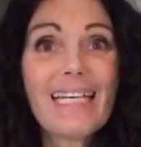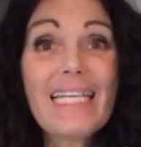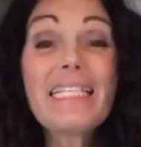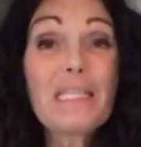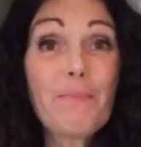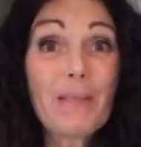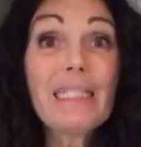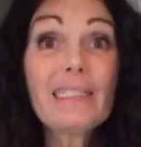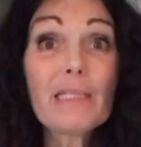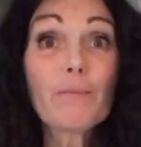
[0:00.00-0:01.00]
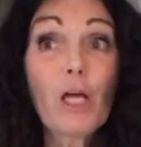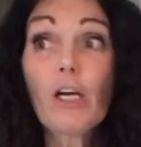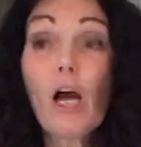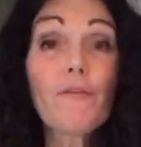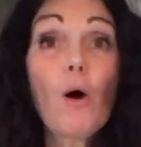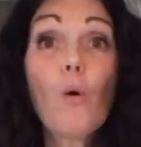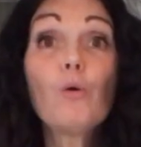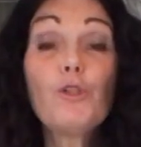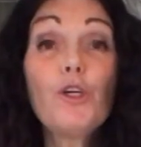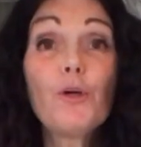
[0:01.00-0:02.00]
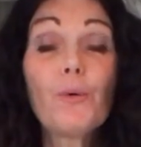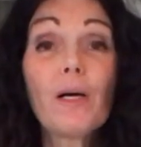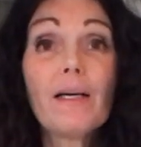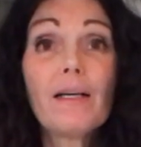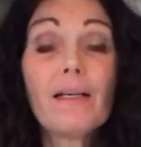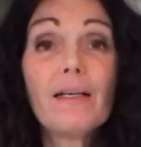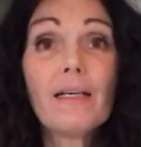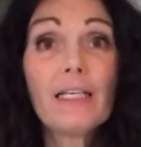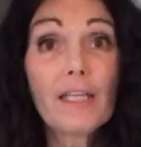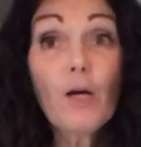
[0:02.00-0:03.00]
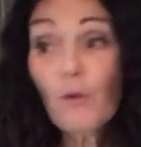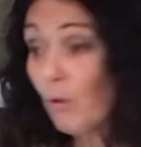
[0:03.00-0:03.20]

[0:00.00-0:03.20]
It is the building block of the whole you. Not